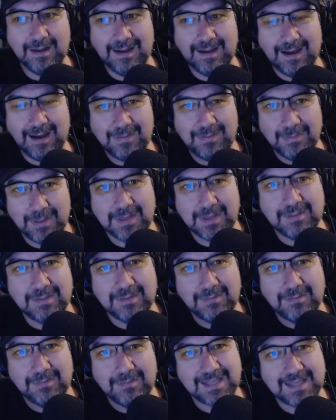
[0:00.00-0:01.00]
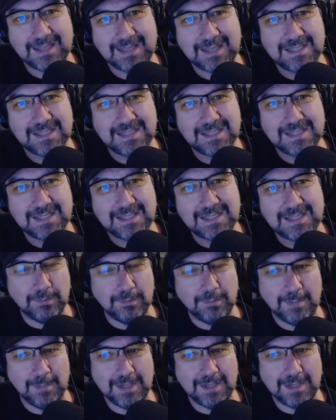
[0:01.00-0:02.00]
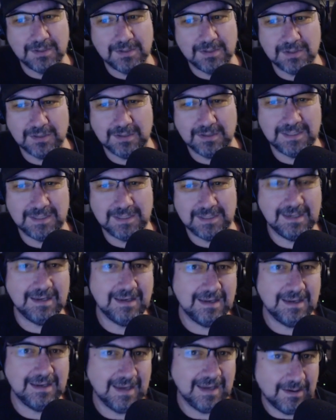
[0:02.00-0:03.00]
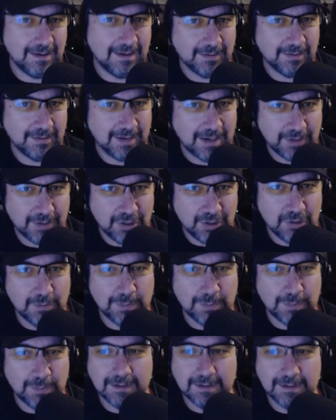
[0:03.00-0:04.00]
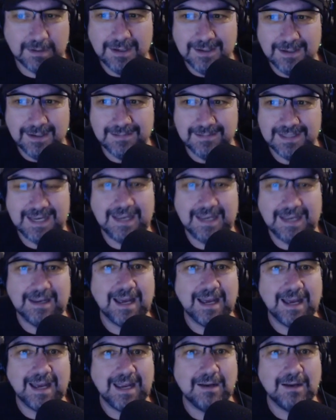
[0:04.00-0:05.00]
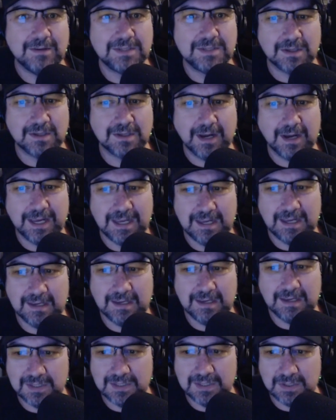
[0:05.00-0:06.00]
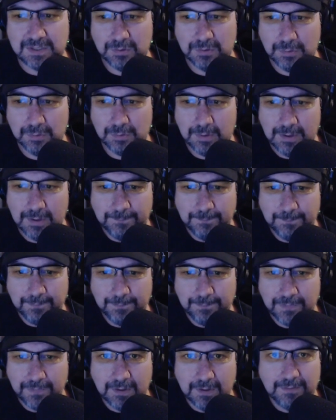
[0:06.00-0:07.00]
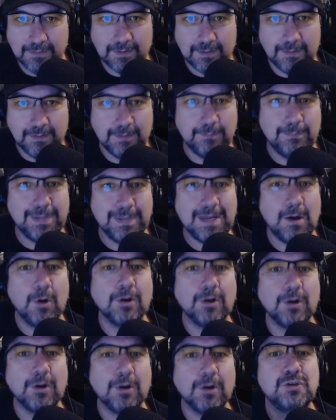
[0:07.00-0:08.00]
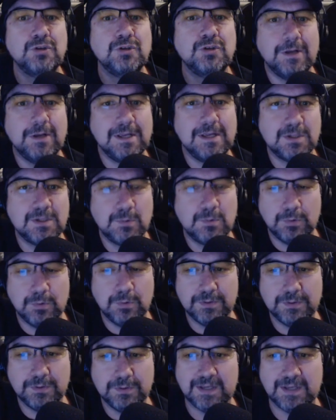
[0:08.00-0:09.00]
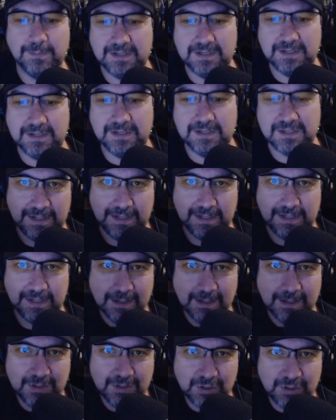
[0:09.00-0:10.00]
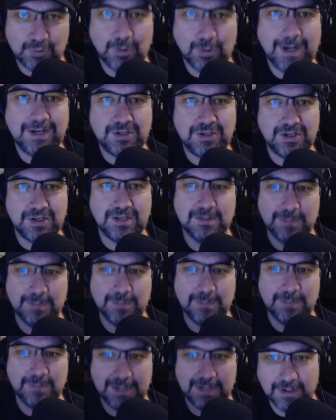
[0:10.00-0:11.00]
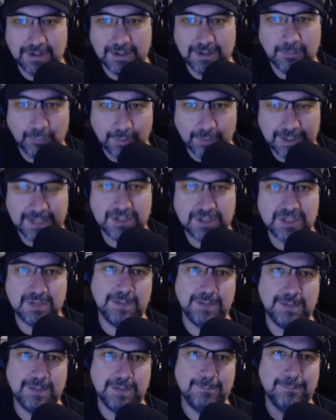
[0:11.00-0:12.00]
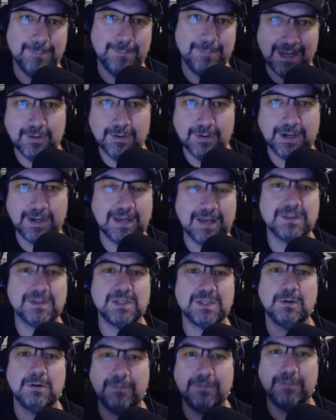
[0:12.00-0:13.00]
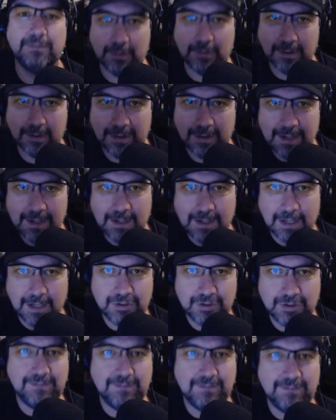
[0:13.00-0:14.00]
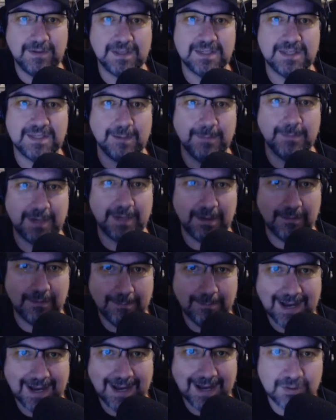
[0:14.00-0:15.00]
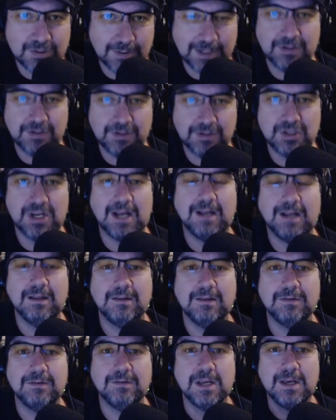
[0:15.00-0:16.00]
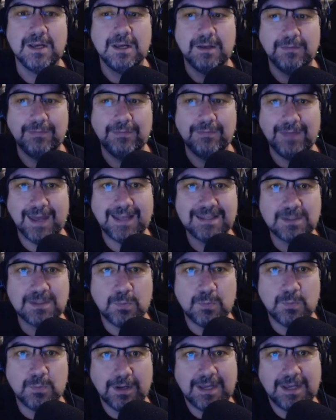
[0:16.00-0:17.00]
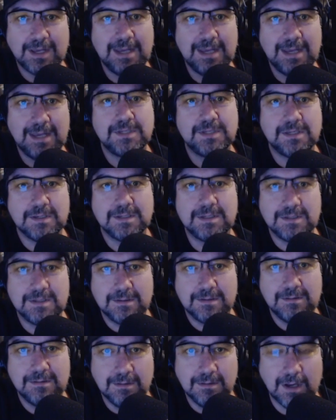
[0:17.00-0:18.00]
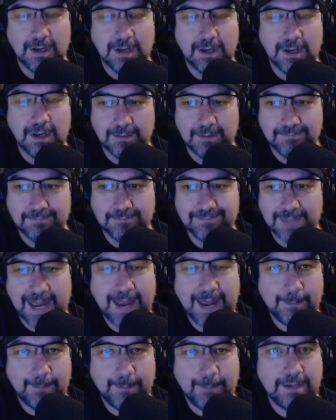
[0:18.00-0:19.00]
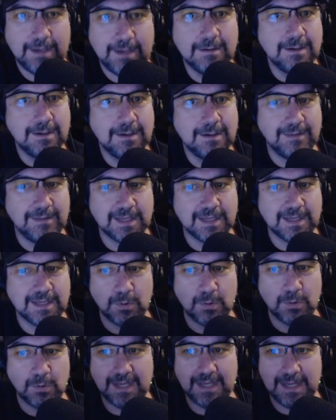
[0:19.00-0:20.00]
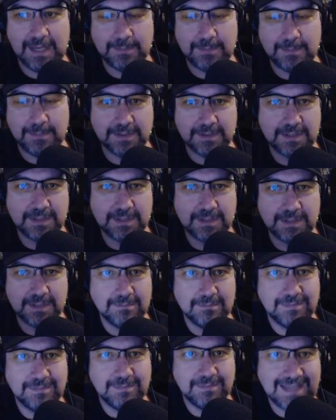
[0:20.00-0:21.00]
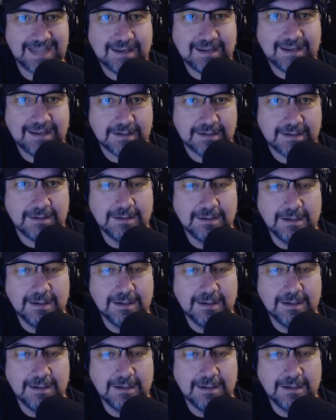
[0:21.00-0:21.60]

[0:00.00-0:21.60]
I think that that's an important message. That our human DNA, our psyche, is to be on a journey towards something, to be stretching, to be trying to reach, to be bettering ourselves or achieving something, of mastering a challenge. That's what keeps us happy. That's what keeps us centered.